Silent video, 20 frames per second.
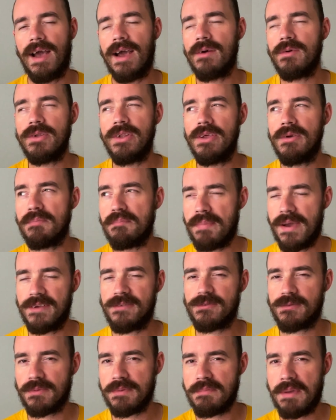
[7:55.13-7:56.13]
How do you
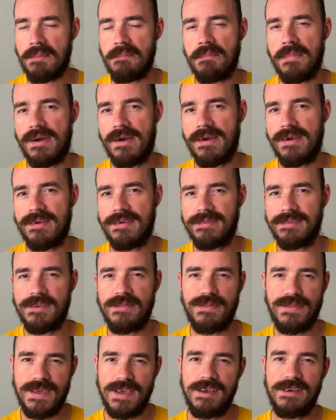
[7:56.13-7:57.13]
best remember the
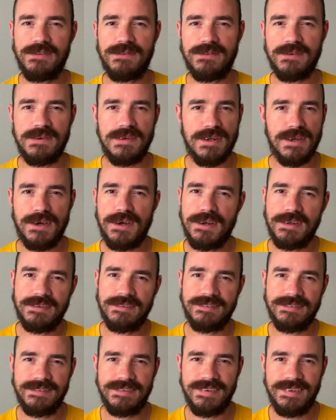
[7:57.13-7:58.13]
things you
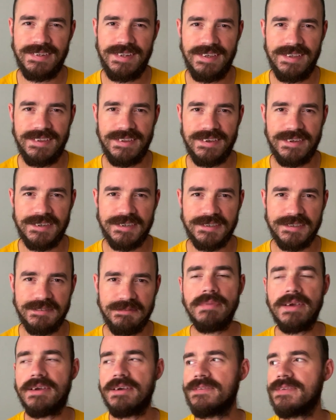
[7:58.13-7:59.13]
learn in English?
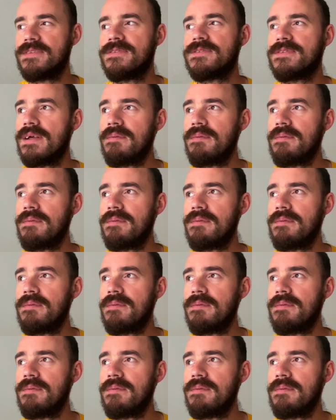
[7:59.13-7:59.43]
Because it's